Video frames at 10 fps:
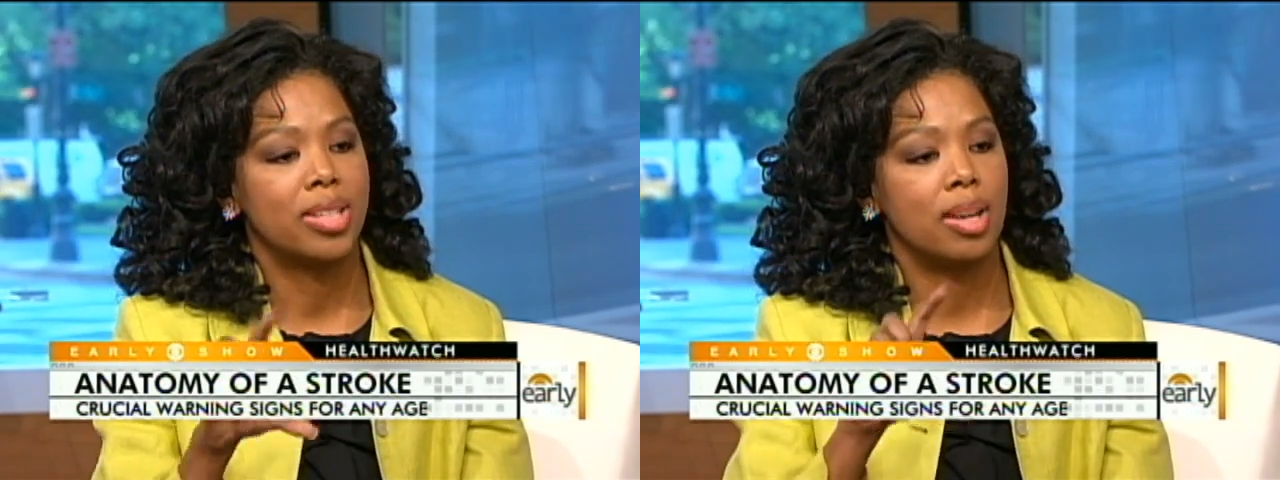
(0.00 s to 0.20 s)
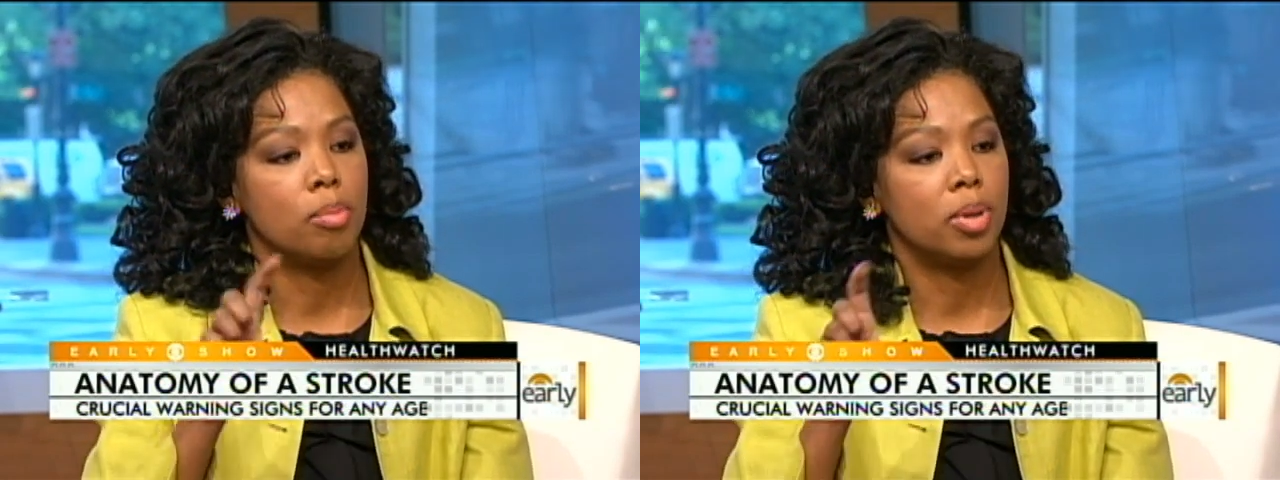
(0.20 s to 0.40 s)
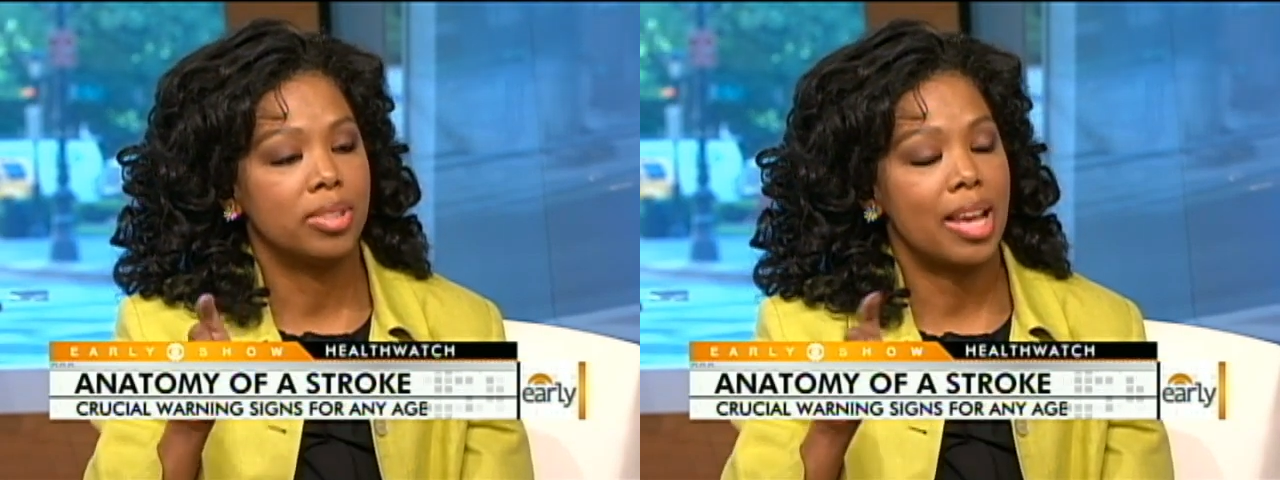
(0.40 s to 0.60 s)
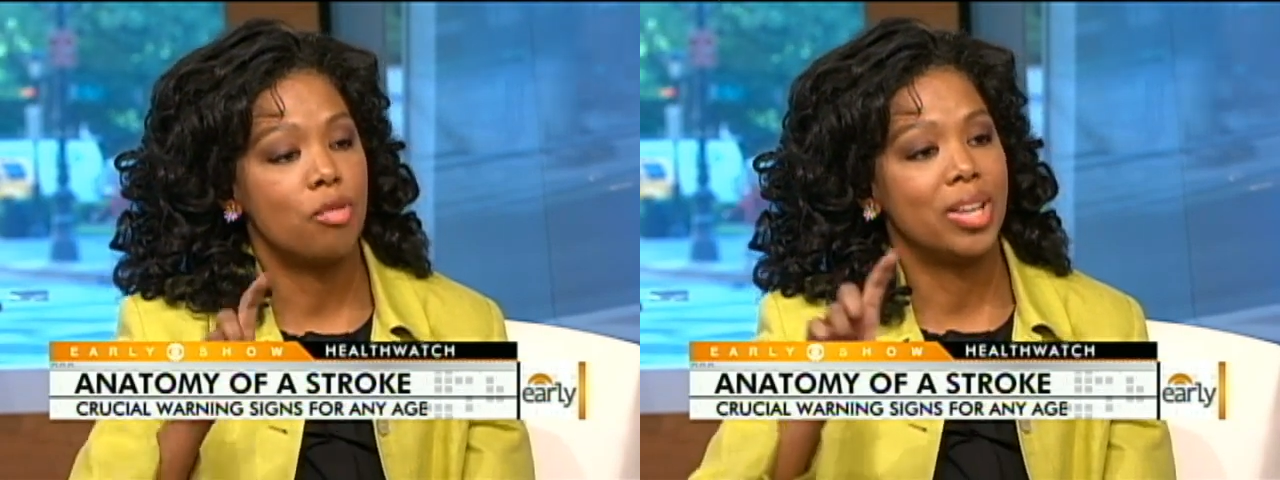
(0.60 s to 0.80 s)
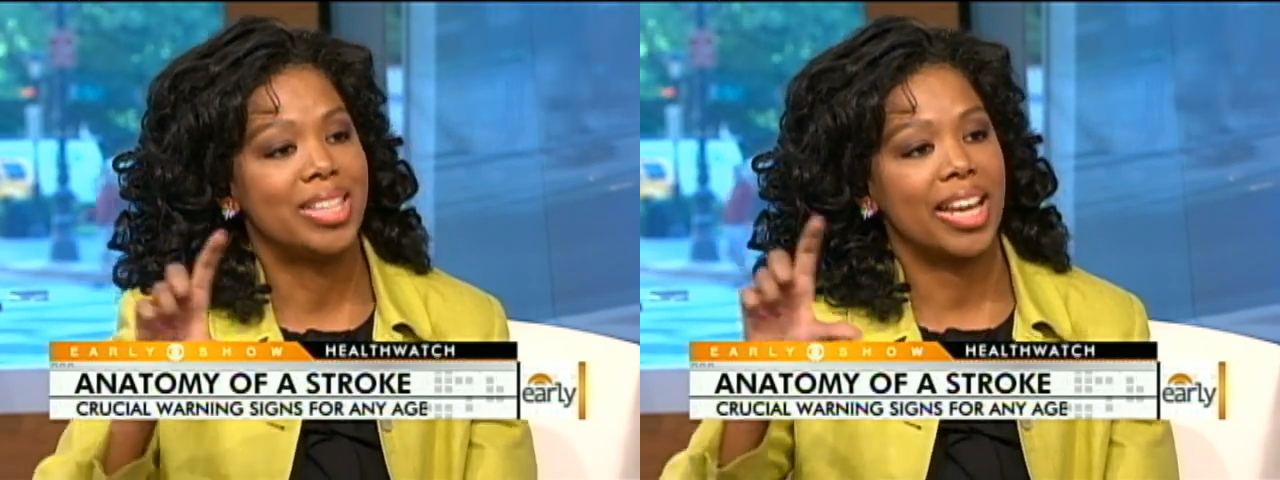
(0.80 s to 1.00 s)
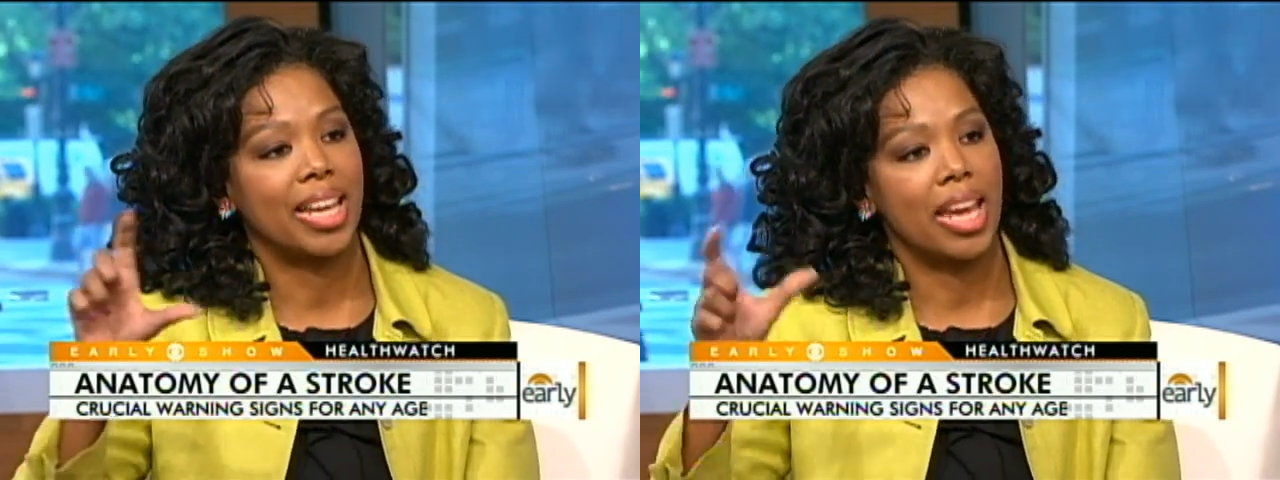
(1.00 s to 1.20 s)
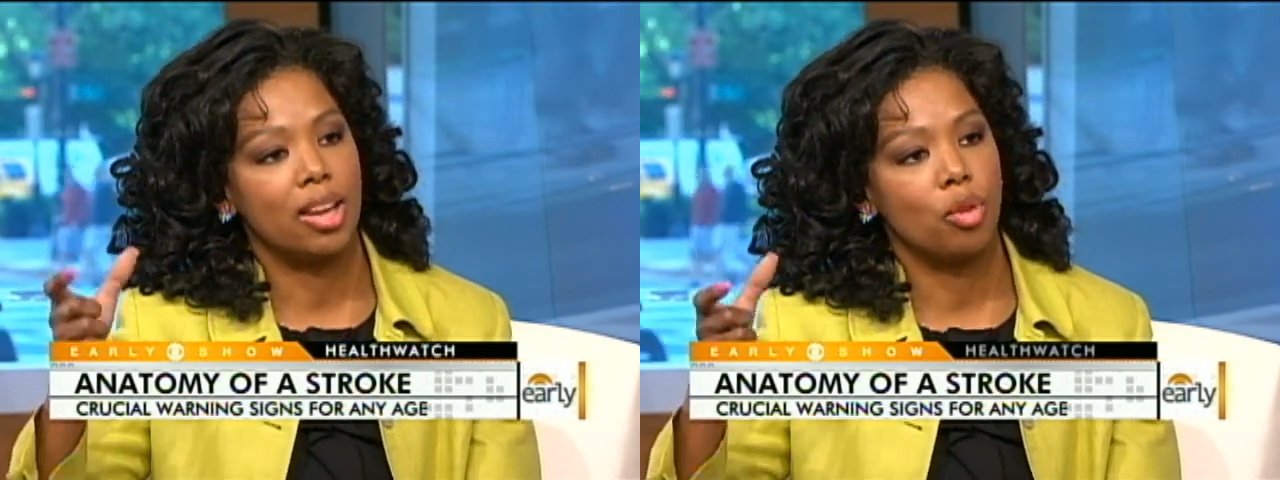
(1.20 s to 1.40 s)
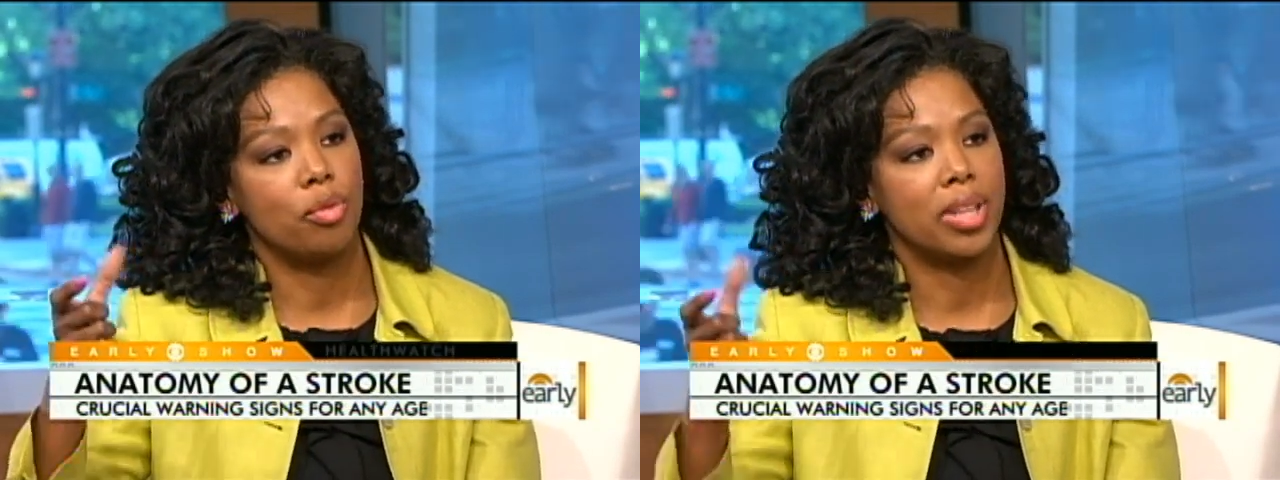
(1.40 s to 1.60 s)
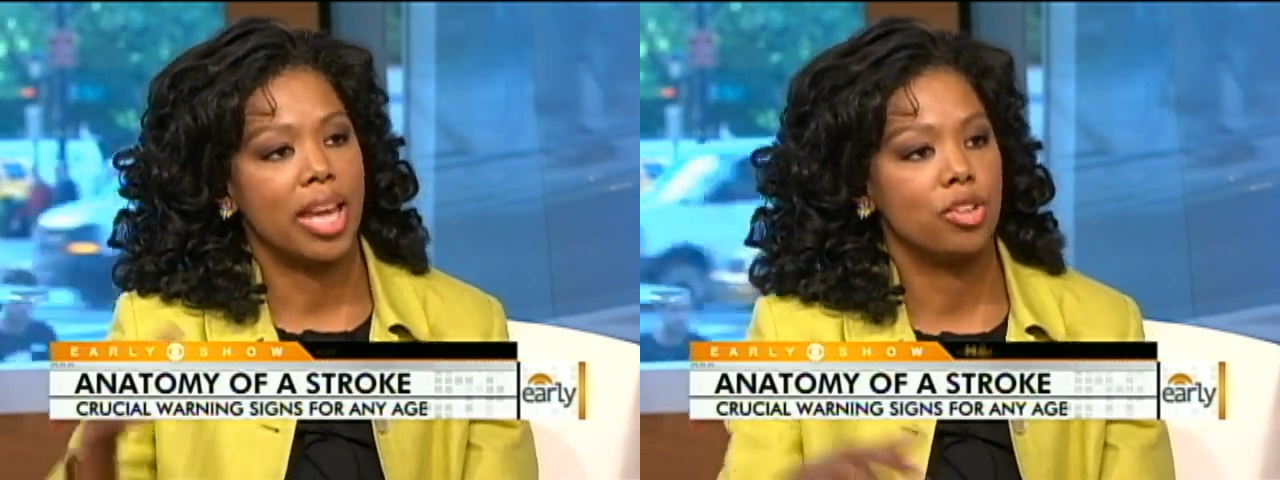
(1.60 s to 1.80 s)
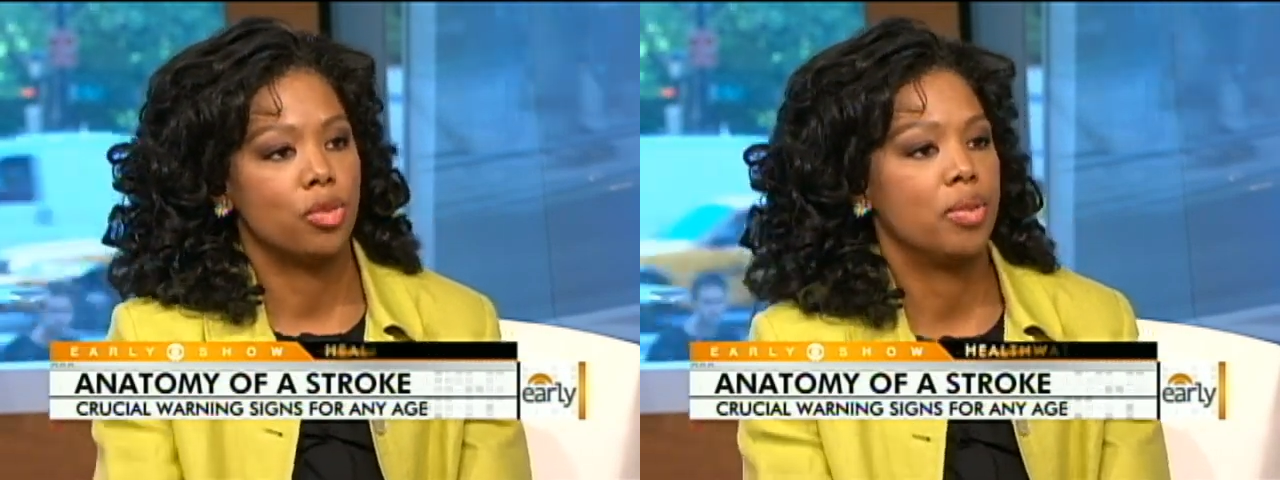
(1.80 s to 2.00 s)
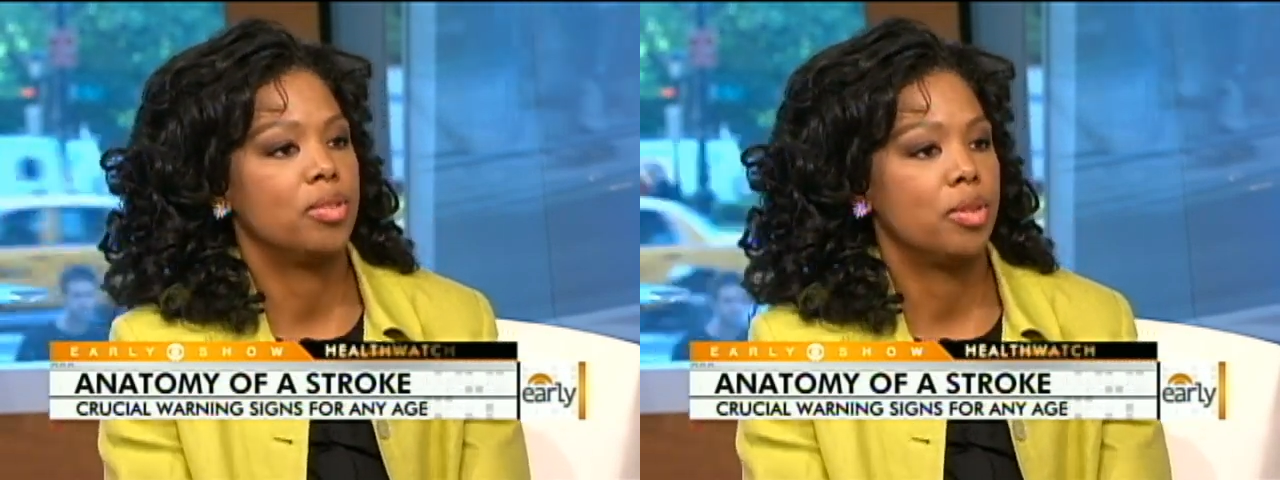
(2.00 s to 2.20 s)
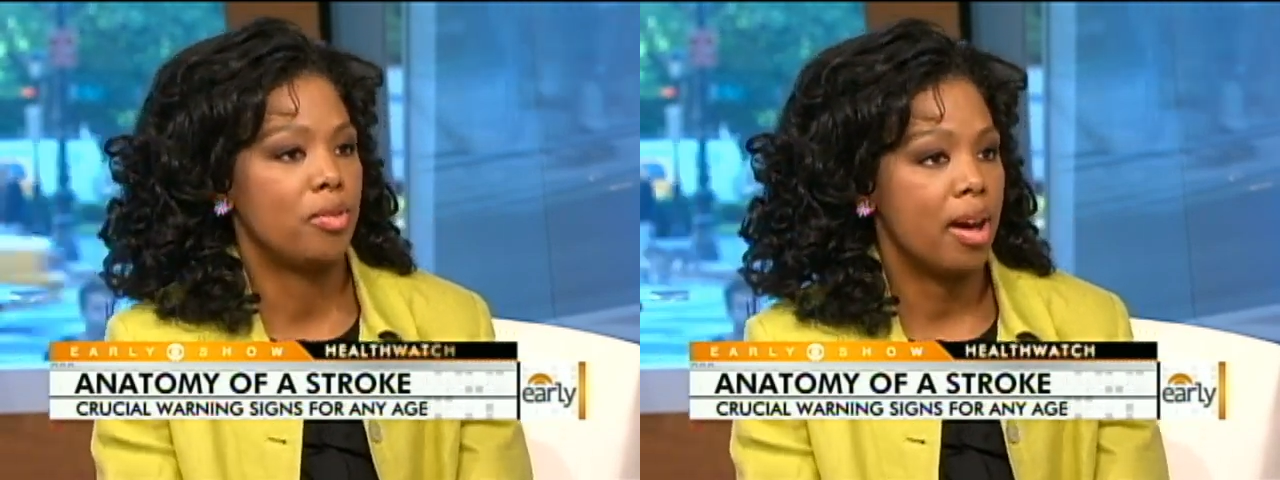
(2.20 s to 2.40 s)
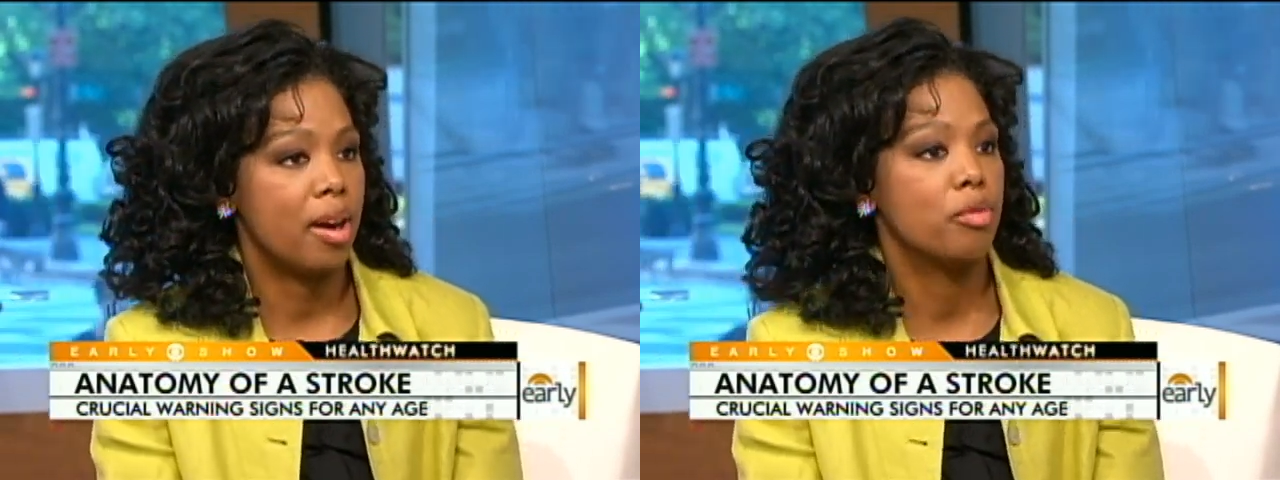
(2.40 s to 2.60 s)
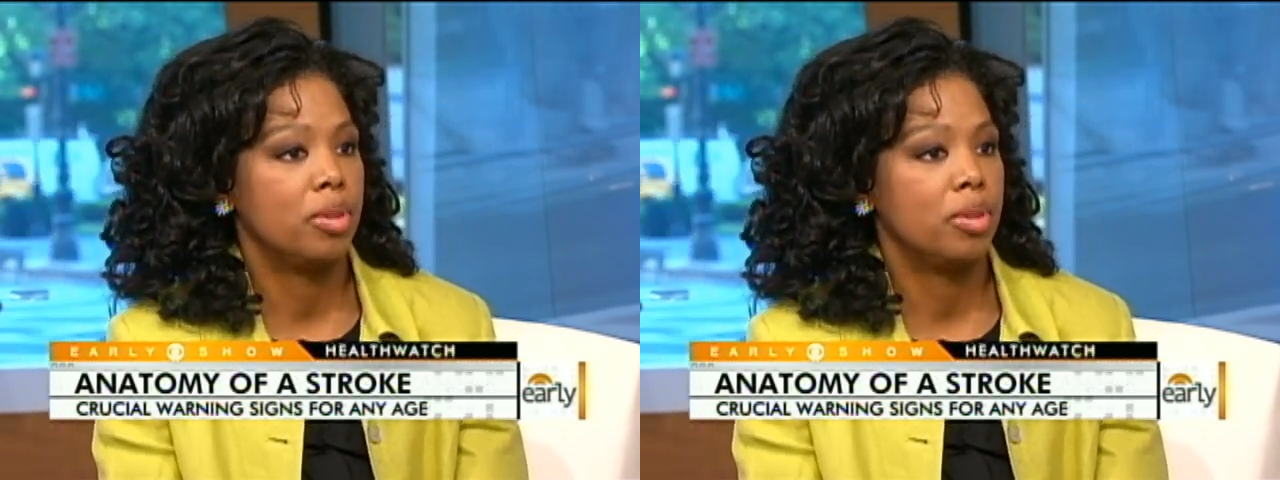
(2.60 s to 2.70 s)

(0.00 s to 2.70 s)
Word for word: doubles every decade over the age of 55.